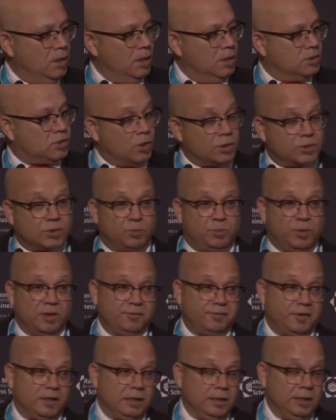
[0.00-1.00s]
It's also
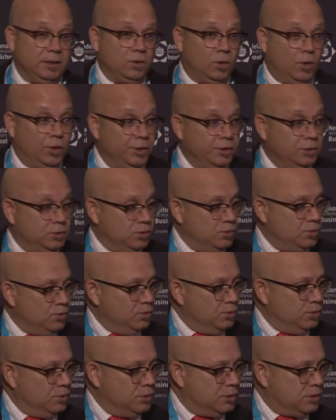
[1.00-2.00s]
perfectly in order
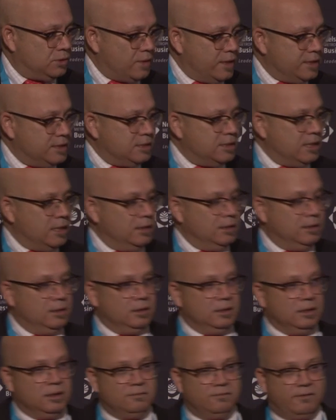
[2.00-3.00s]
to stress
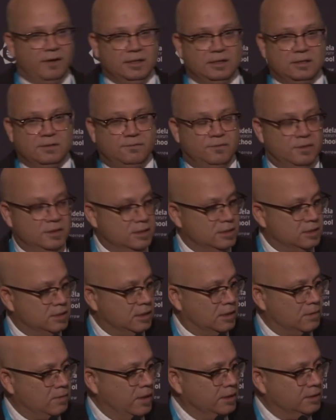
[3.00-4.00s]
that the
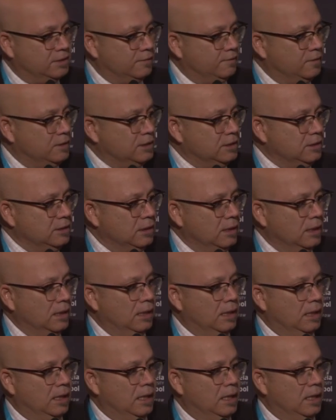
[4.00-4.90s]
inventiveness, the creativity,